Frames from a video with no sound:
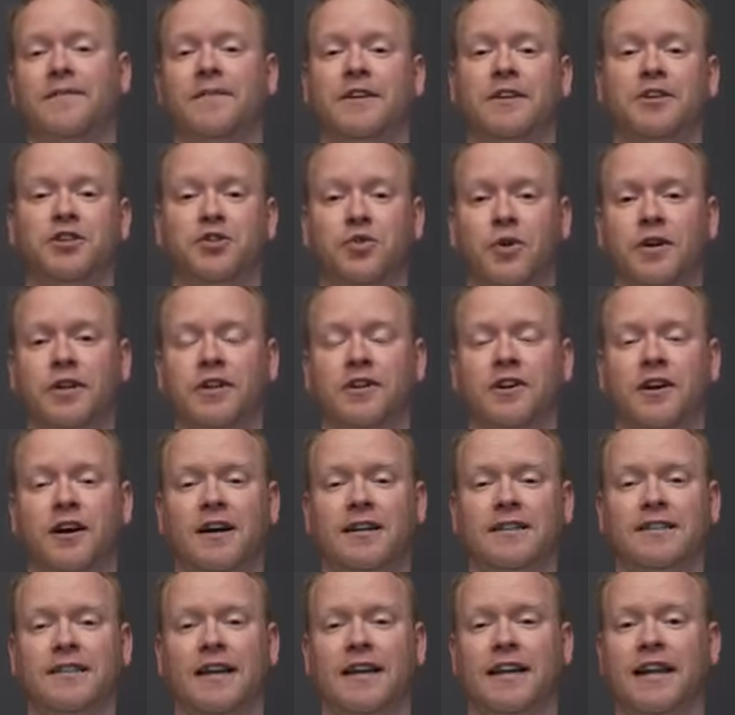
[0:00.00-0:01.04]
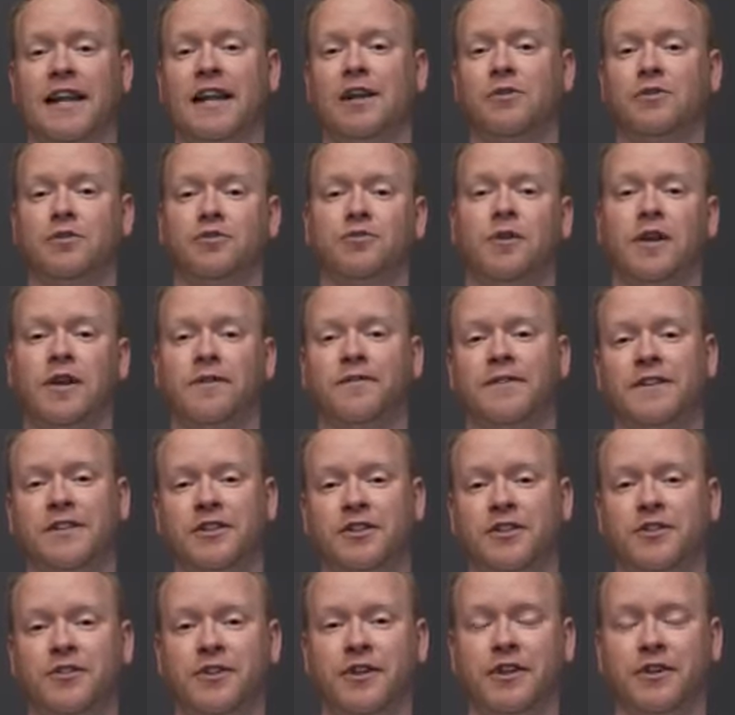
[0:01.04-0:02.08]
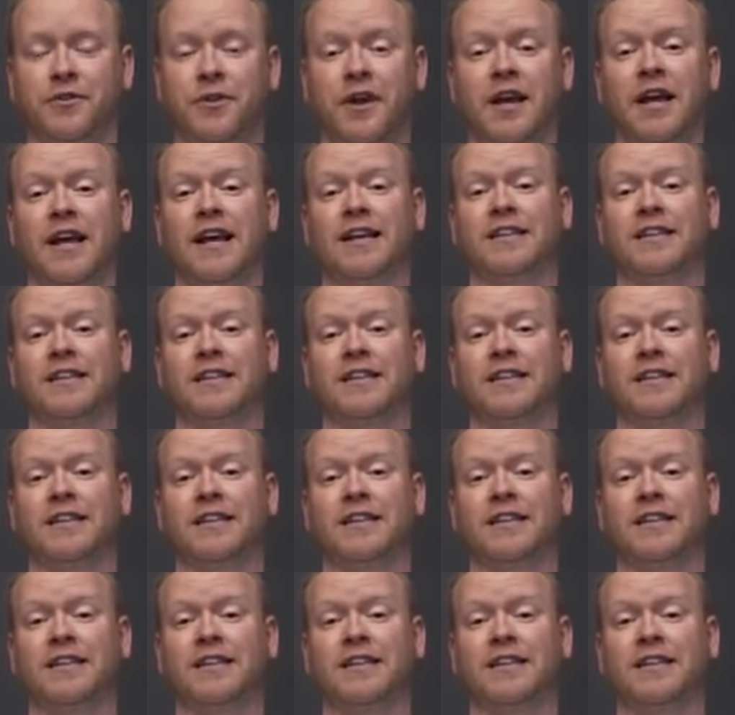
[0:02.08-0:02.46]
if you enjoyed the content and it was relevant to you.